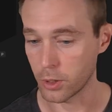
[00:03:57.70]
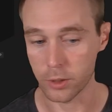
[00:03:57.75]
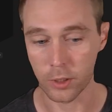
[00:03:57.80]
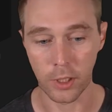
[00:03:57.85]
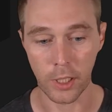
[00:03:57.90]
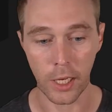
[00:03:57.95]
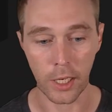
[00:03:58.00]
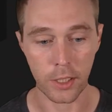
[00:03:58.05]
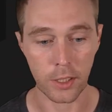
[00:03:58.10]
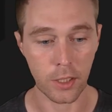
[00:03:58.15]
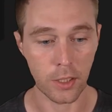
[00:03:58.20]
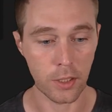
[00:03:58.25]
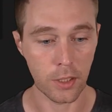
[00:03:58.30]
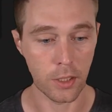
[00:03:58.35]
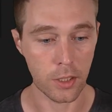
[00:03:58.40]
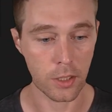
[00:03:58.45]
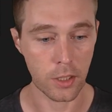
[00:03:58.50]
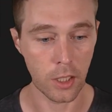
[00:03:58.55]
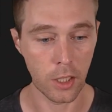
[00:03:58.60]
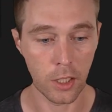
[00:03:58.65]
tunnel access
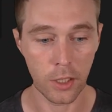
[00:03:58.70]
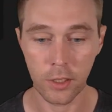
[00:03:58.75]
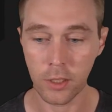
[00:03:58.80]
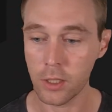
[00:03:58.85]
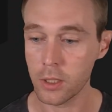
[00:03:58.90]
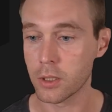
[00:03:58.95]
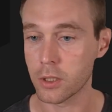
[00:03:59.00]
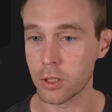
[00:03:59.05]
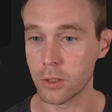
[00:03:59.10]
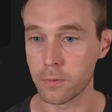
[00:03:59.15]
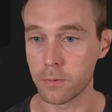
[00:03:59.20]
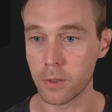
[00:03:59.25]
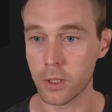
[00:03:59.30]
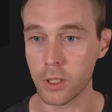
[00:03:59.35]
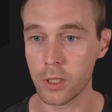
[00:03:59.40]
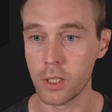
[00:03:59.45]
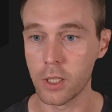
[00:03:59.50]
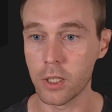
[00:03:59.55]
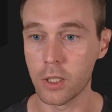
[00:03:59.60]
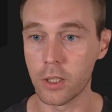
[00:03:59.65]
is on. So if we
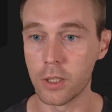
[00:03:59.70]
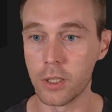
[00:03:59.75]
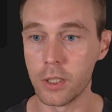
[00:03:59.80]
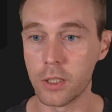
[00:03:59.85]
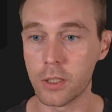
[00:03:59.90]
click on